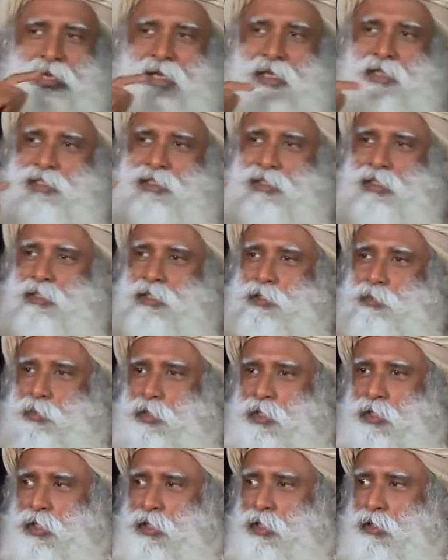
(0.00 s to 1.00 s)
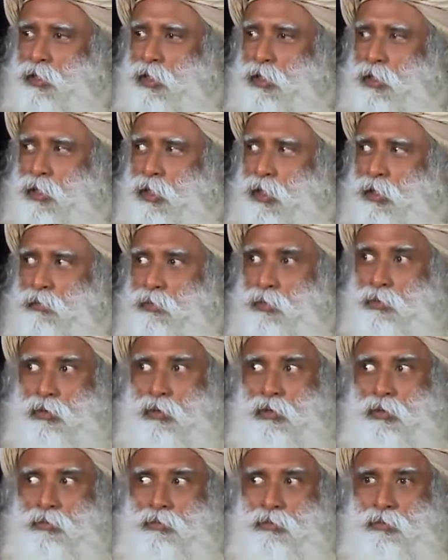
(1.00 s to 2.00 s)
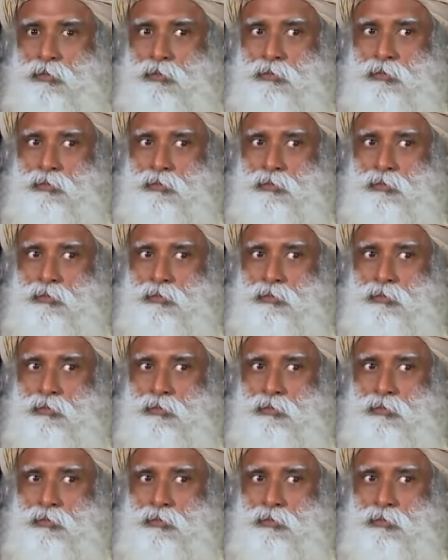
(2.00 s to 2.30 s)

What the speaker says: I start speaking in that language, all of you,